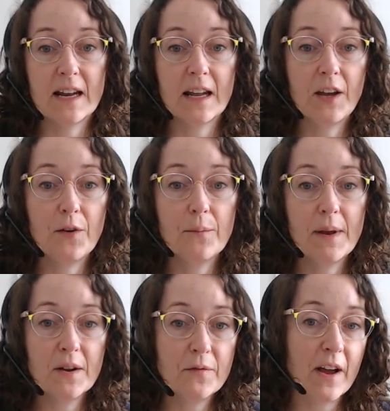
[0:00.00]
and a
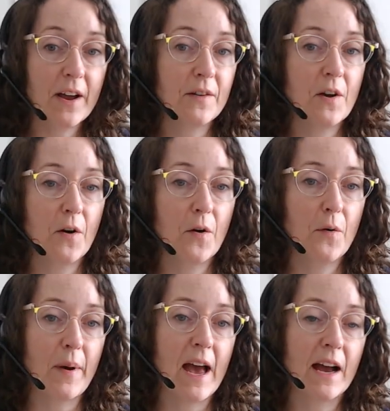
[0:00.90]
humidifier in the home
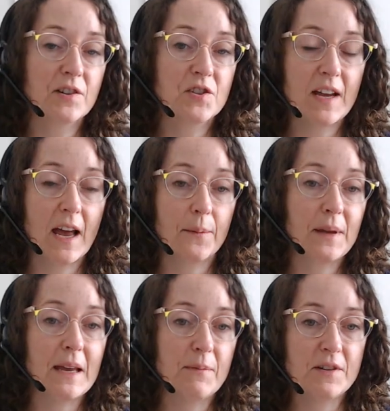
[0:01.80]
may actually help
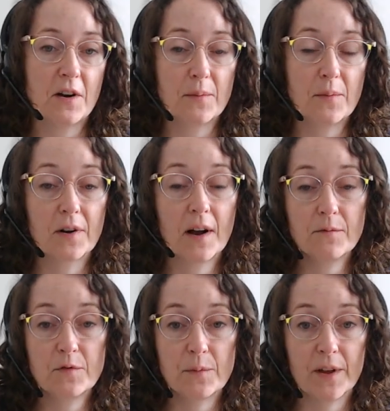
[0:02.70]
keep the dog more
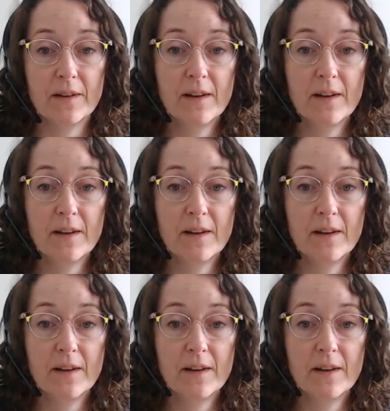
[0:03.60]
comfortable.